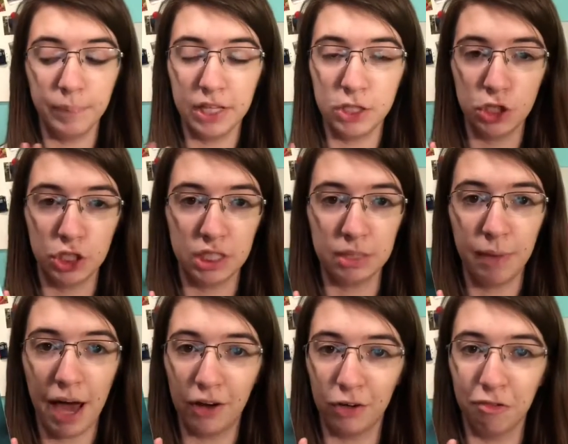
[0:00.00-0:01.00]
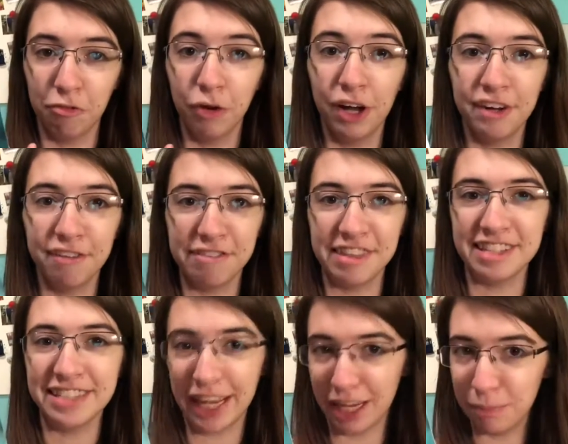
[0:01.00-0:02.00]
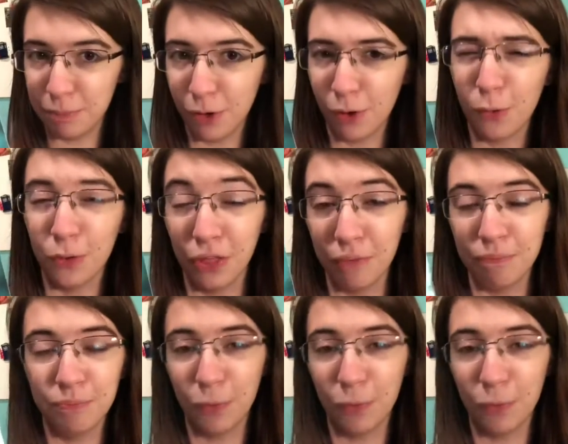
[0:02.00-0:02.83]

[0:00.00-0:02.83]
It's just a matter of what of the second book or if